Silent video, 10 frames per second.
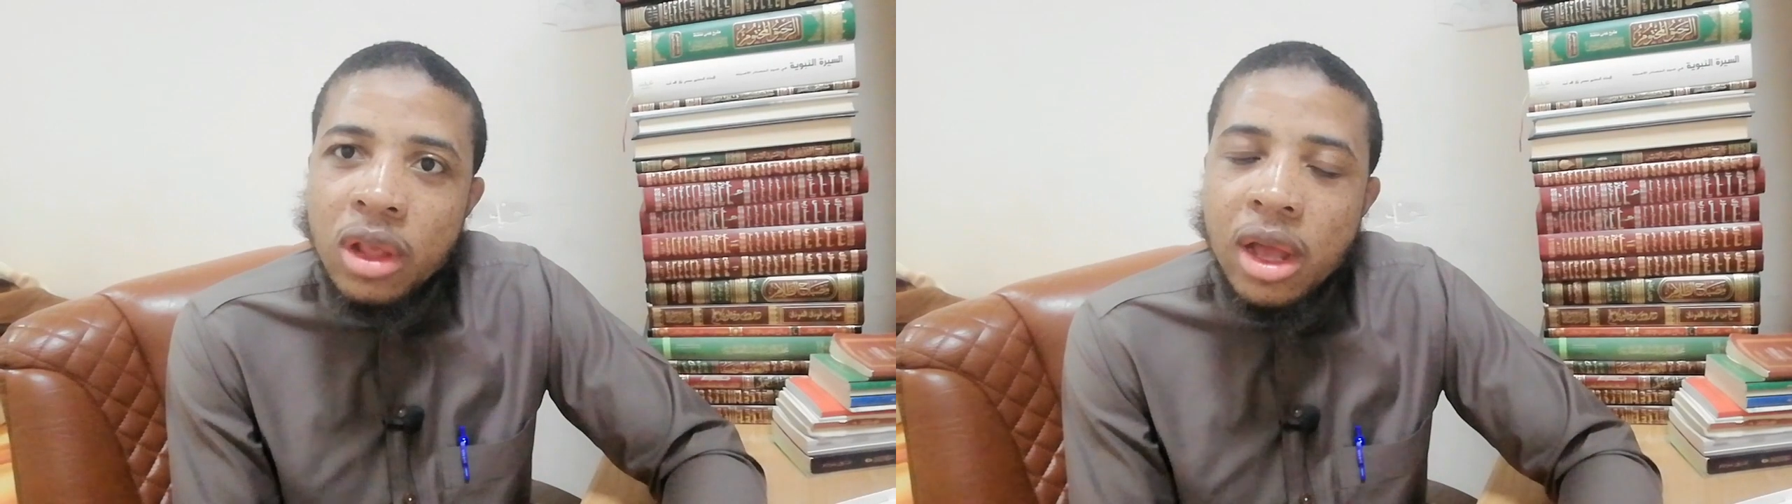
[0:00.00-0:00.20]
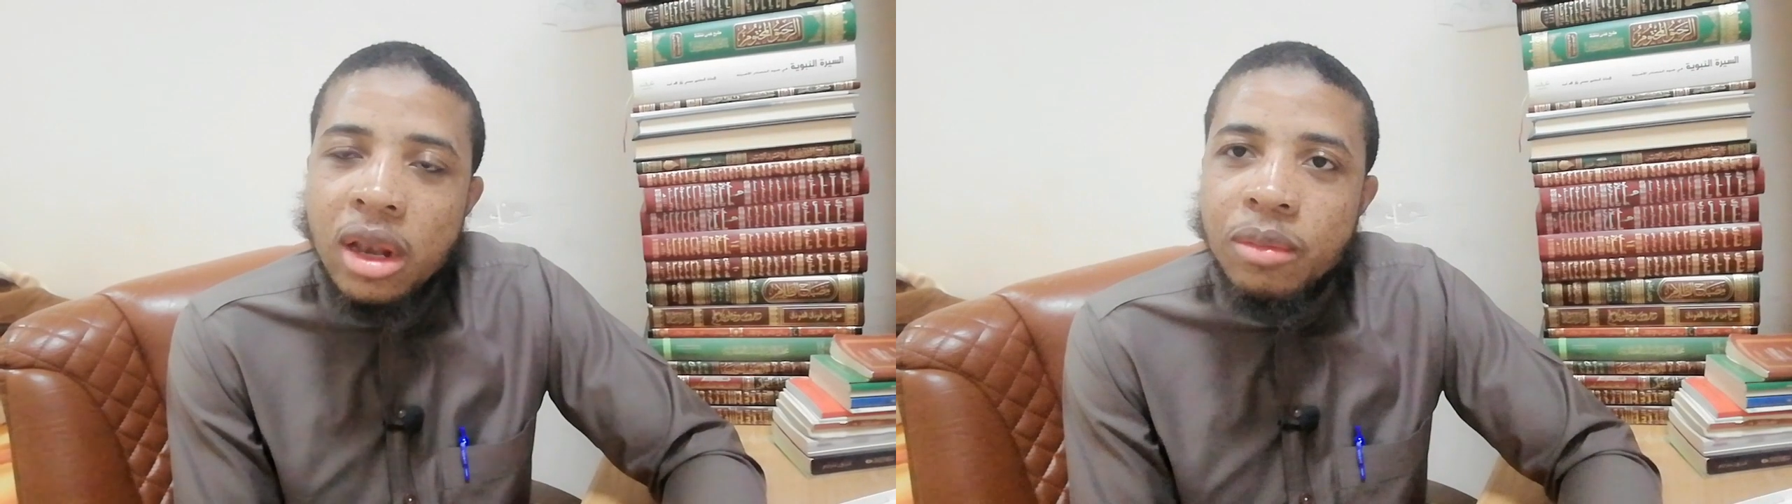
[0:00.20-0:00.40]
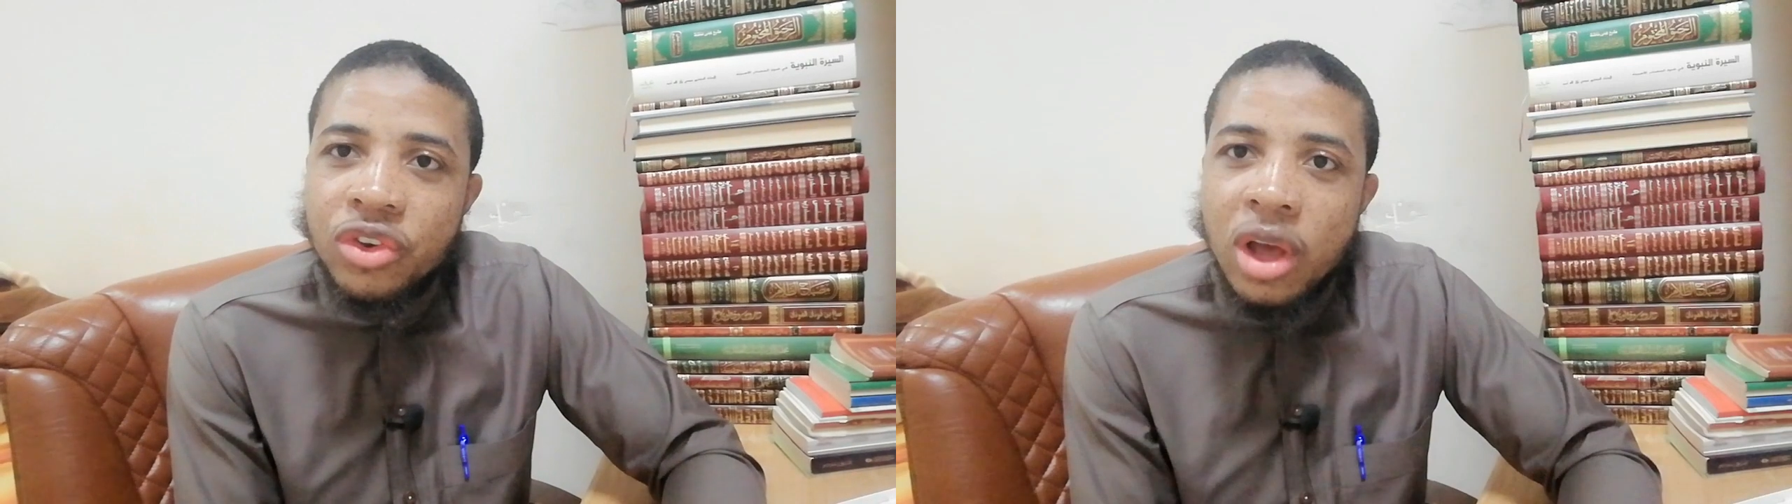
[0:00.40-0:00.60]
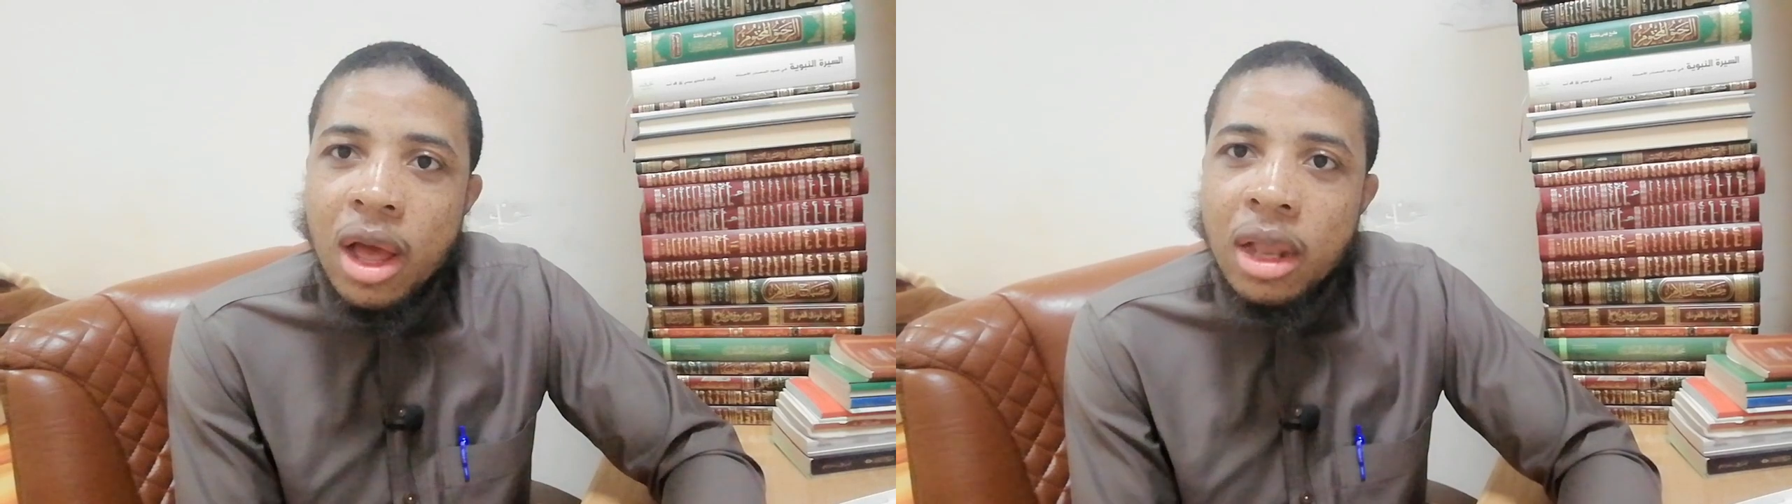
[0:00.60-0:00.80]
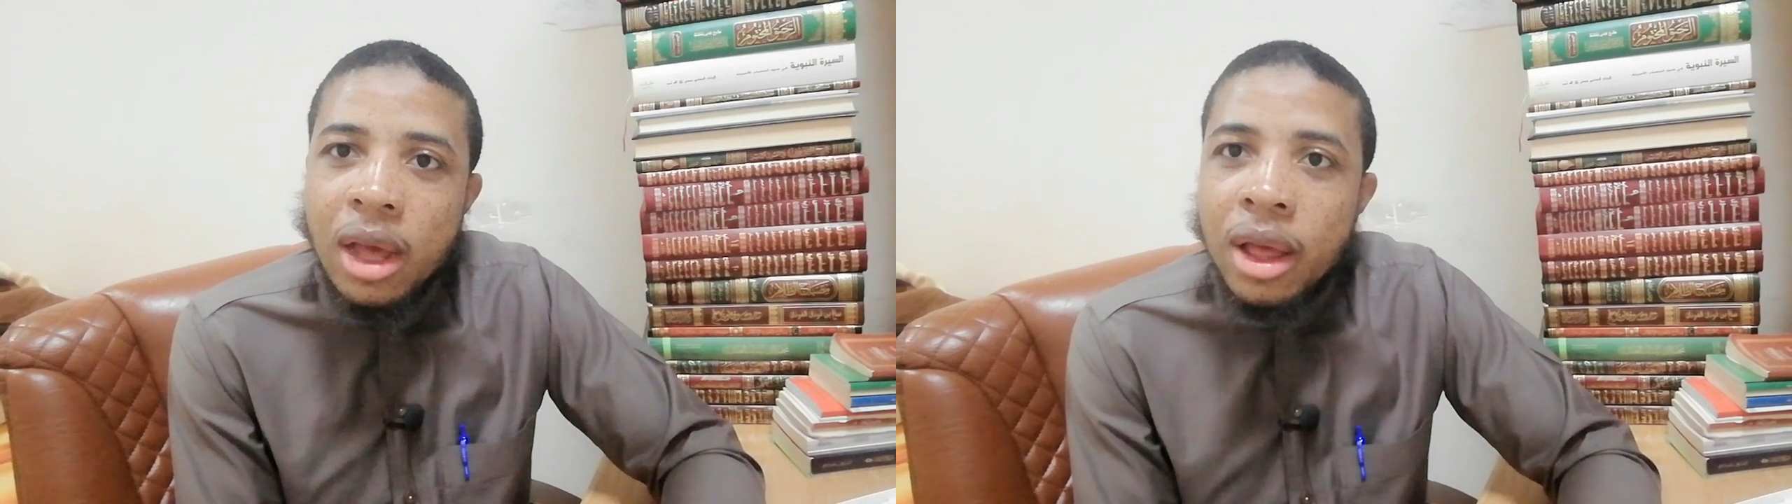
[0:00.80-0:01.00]
the kalima
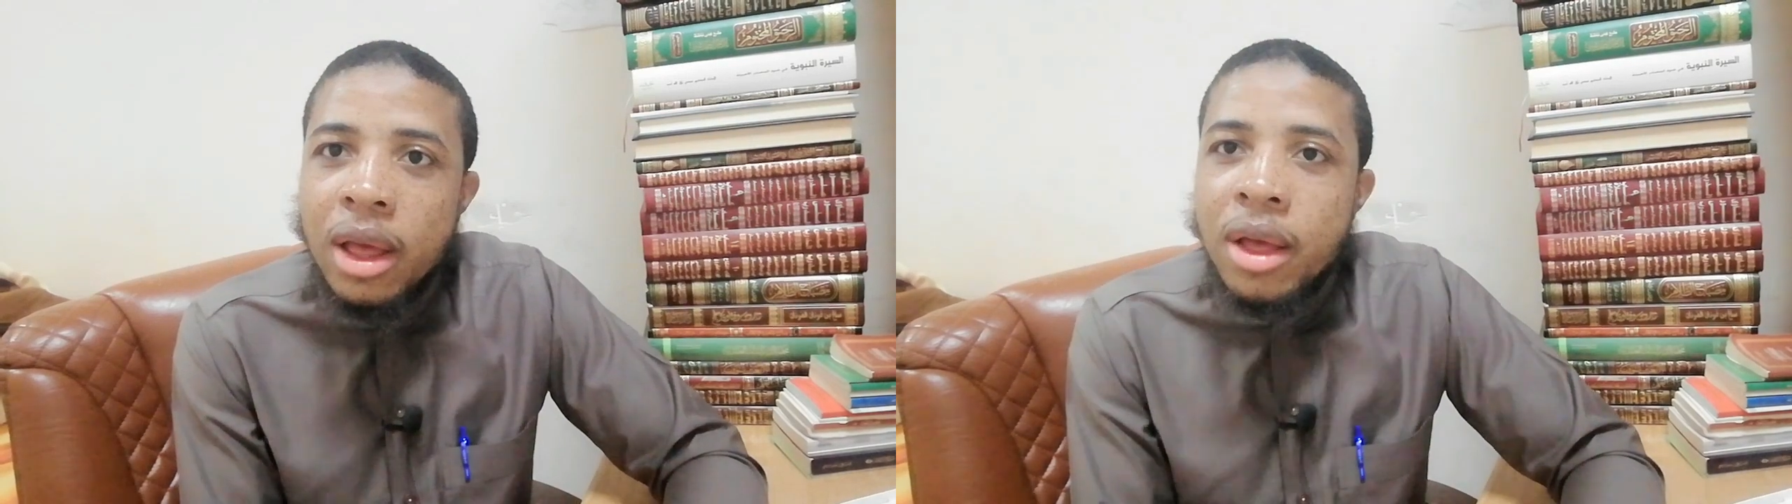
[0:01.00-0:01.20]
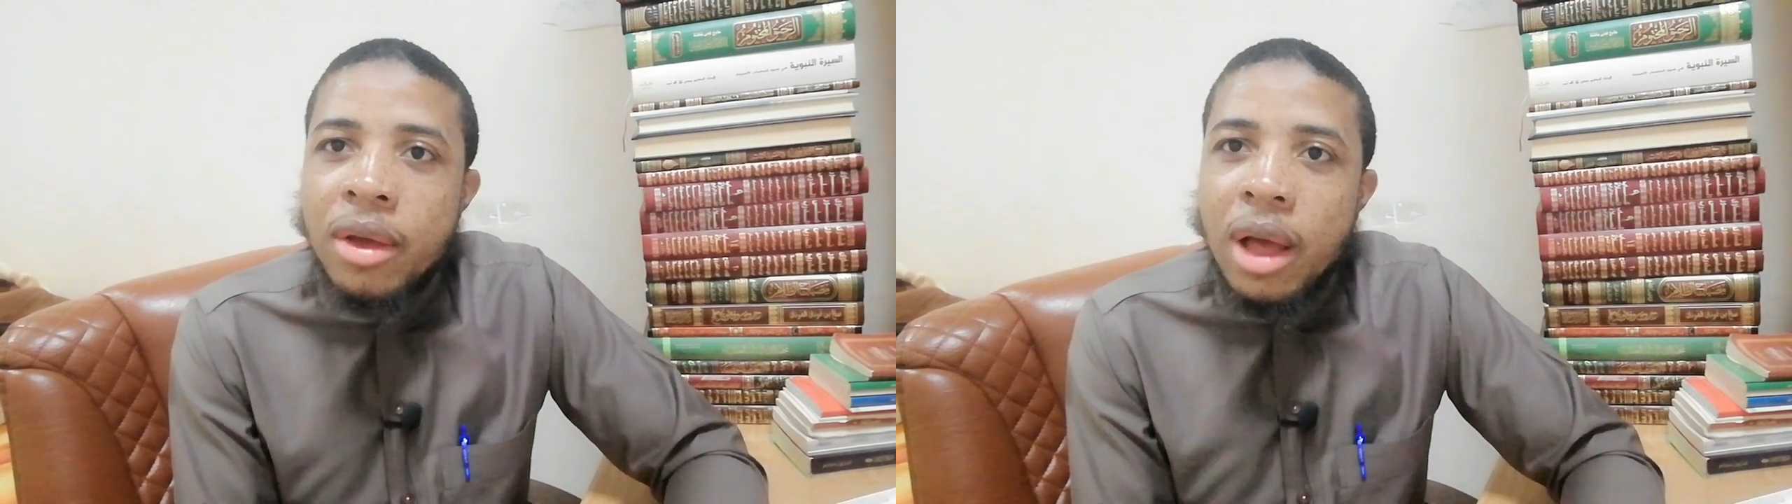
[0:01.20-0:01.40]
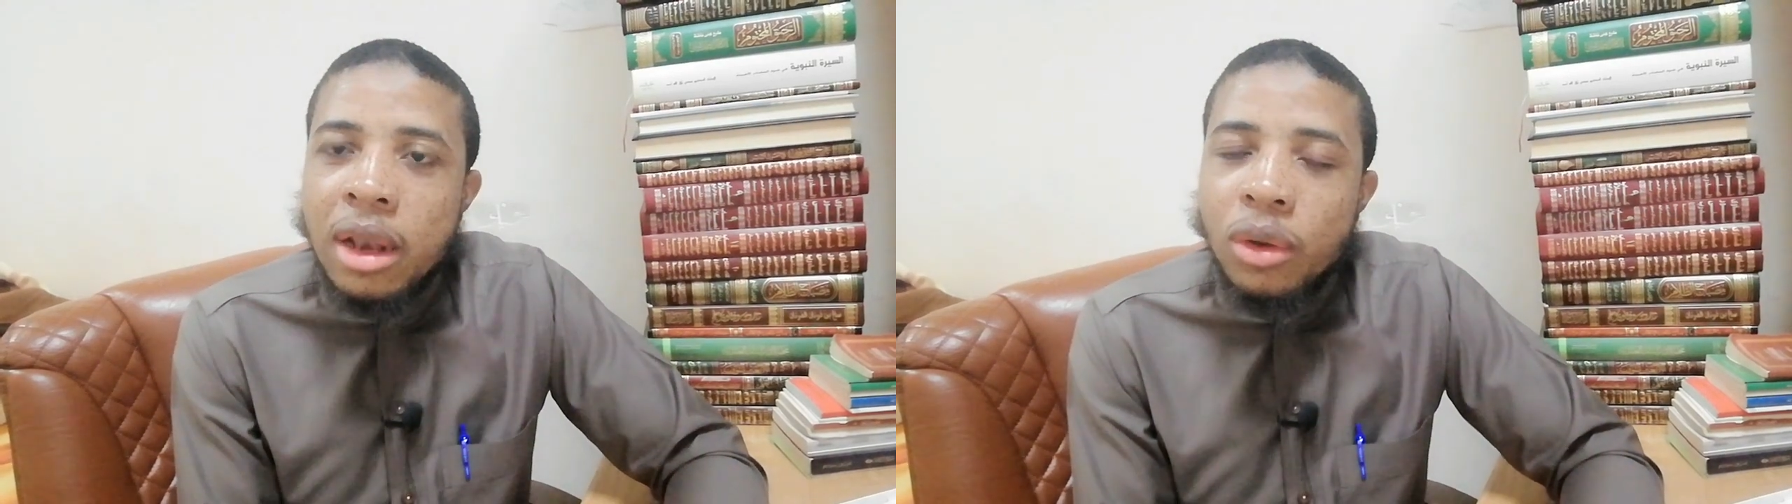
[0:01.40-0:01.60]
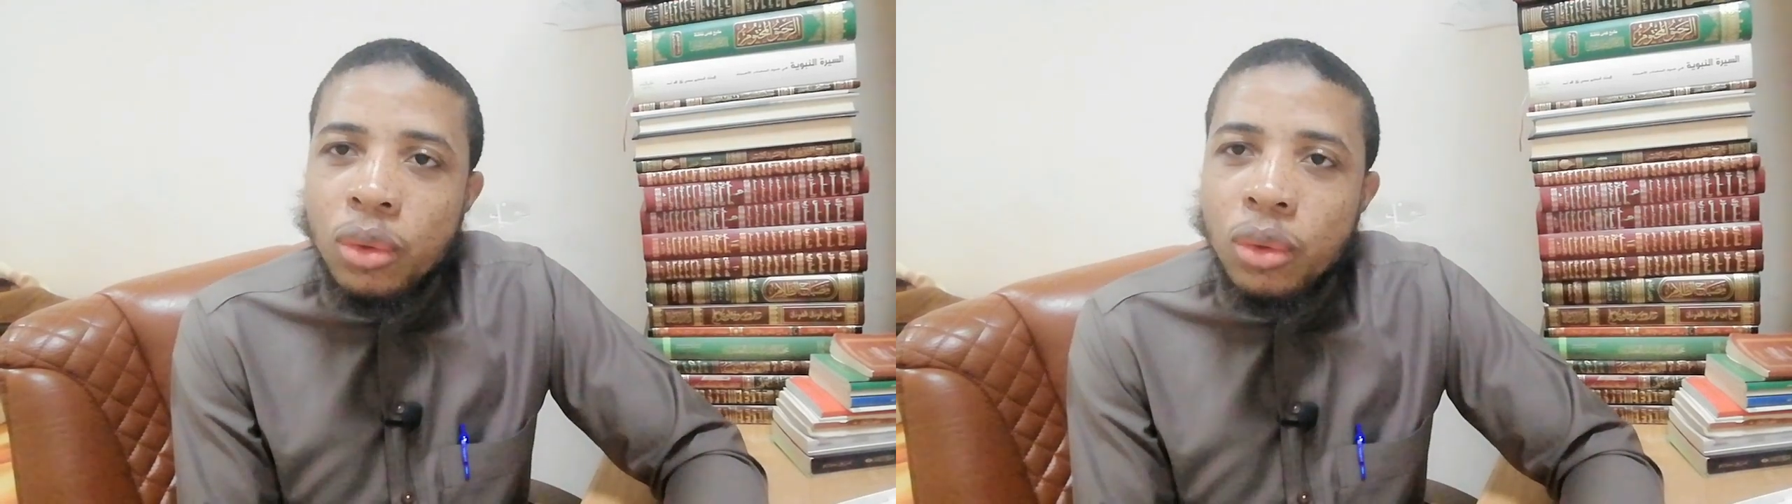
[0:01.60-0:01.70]
shahada, and